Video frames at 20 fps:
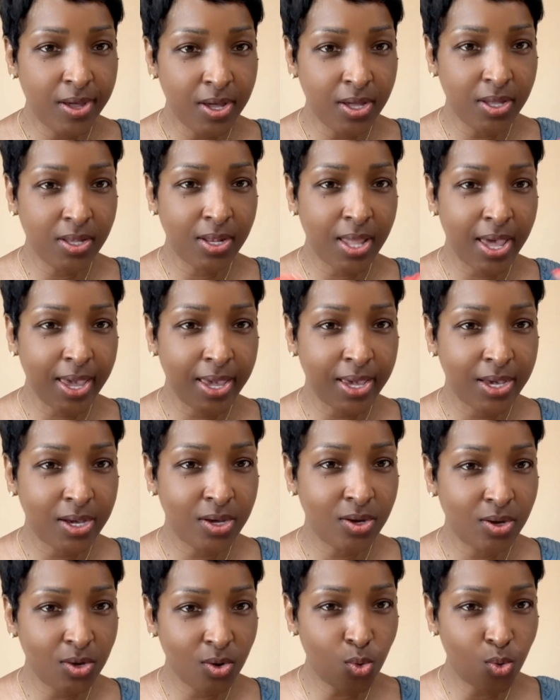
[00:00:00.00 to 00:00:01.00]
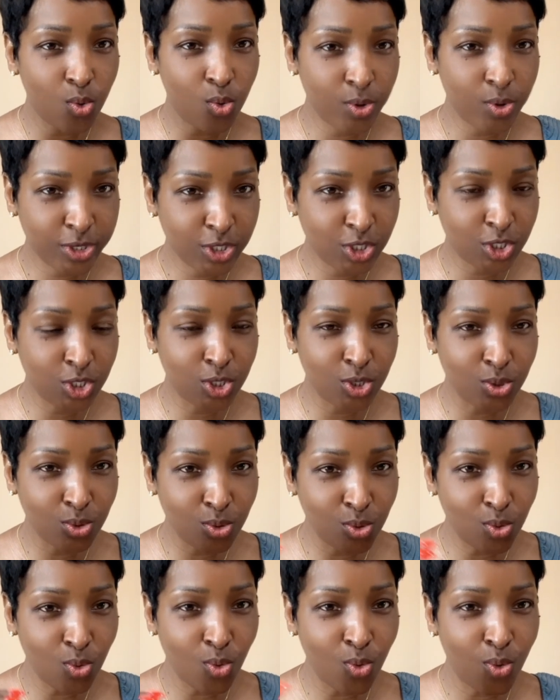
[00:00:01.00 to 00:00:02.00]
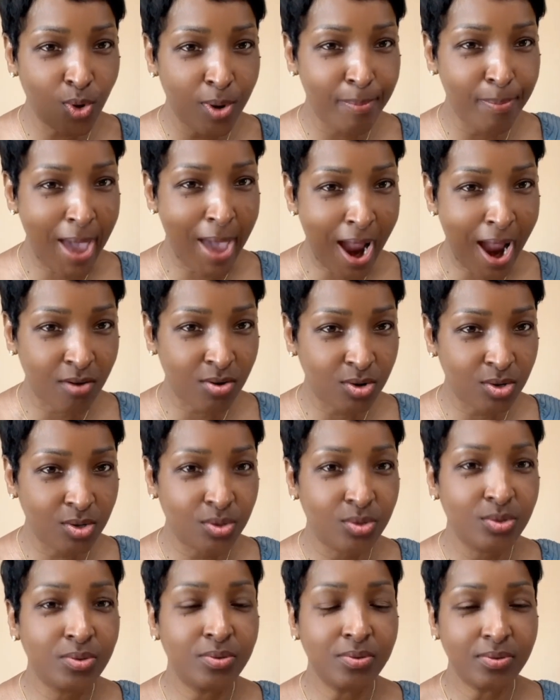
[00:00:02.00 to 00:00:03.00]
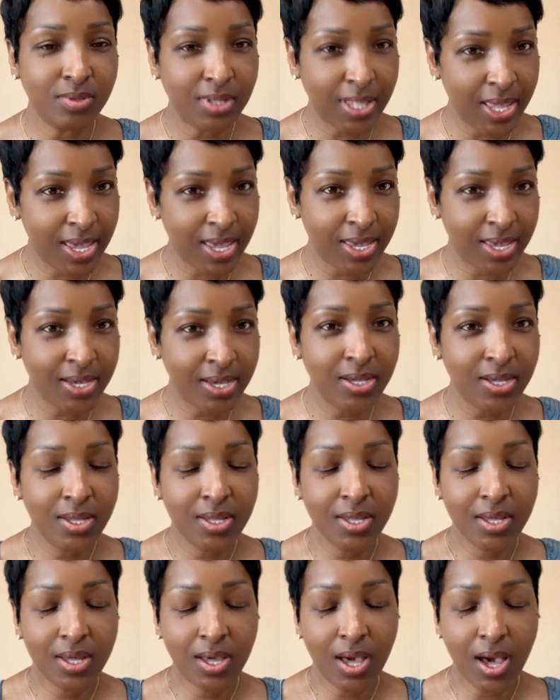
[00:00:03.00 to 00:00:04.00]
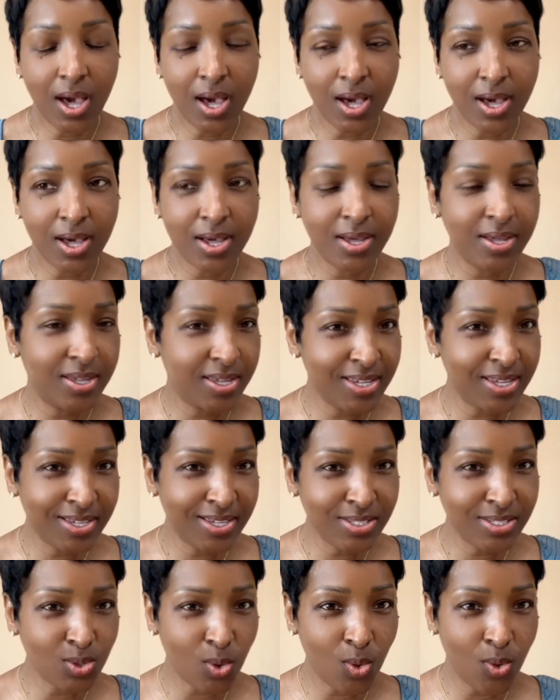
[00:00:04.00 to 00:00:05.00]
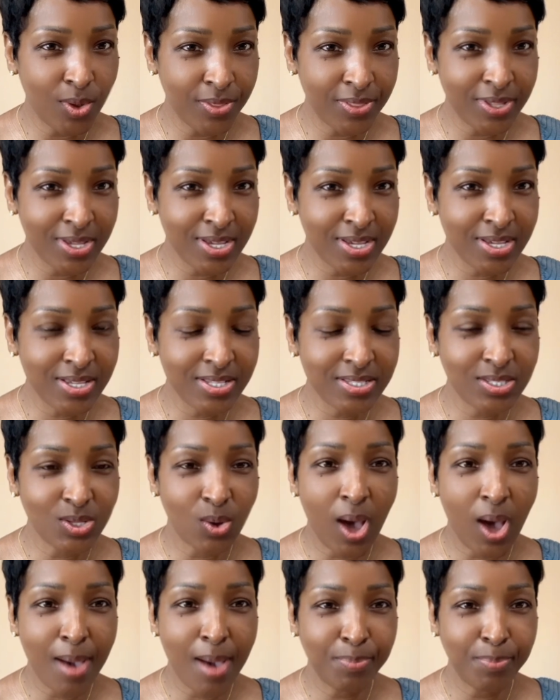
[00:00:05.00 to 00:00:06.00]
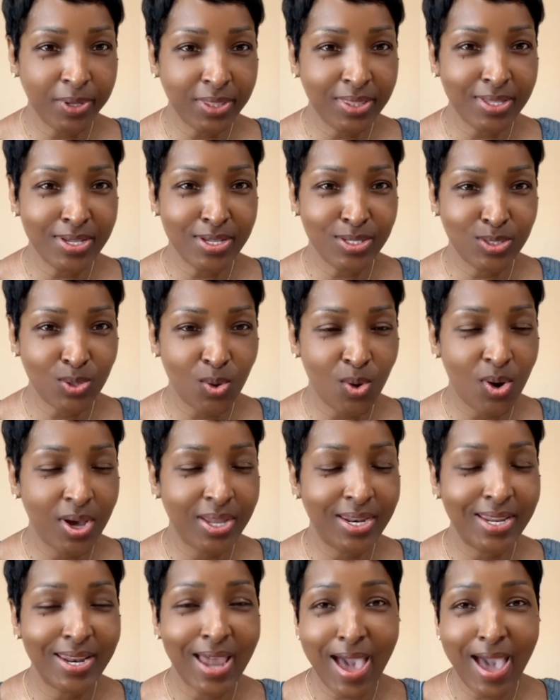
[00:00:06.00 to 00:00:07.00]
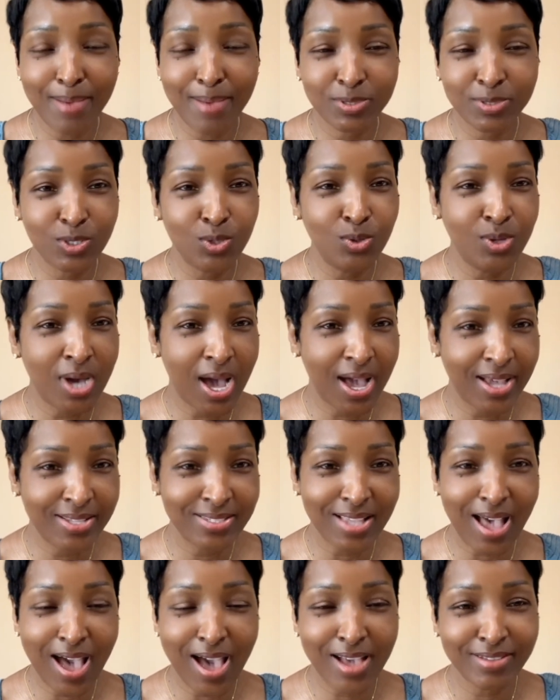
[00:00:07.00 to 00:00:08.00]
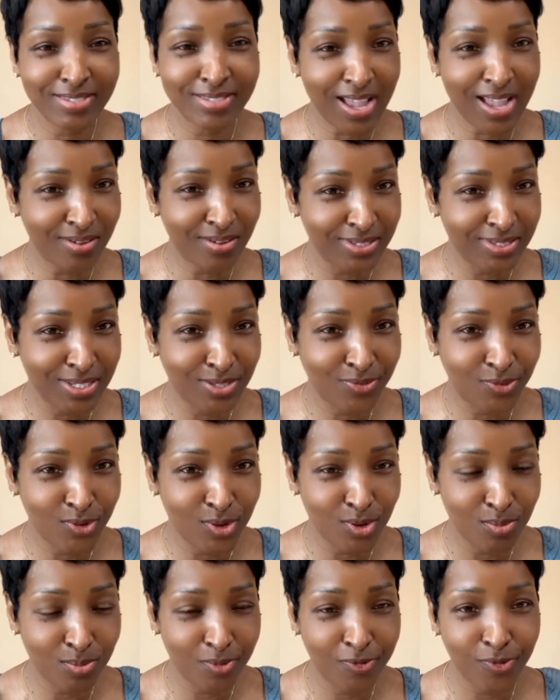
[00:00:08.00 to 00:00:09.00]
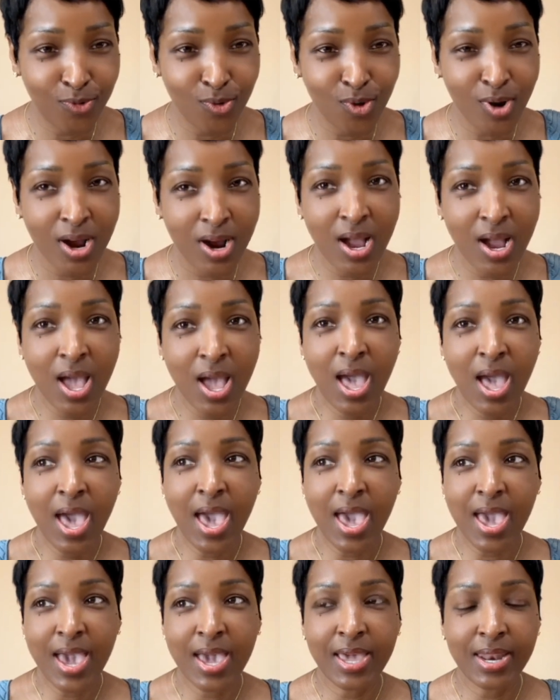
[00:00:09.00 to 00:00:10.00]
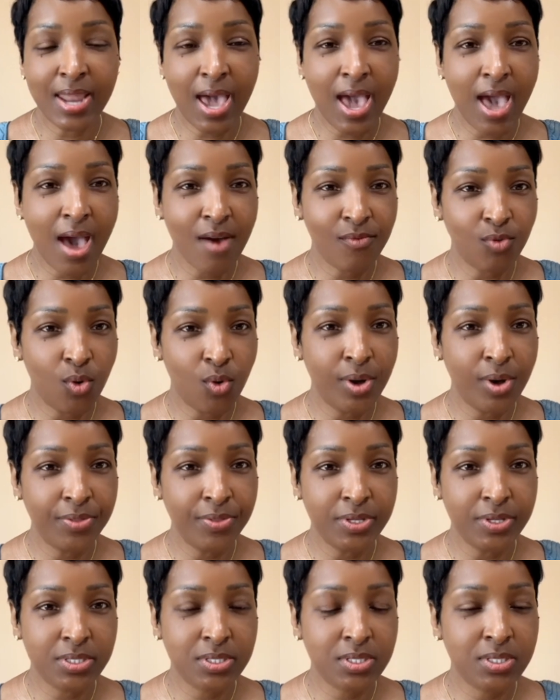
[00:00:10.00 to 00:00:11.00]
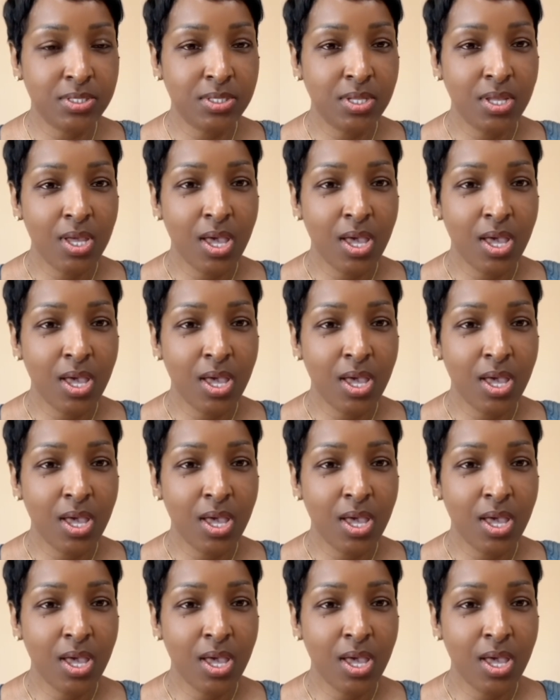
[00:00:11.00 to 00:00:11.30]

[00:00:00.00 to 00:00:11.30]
like horseshoe or barrel leg is on these. So I put these on, and I asked you guys, I styled these for you before, and I have on this,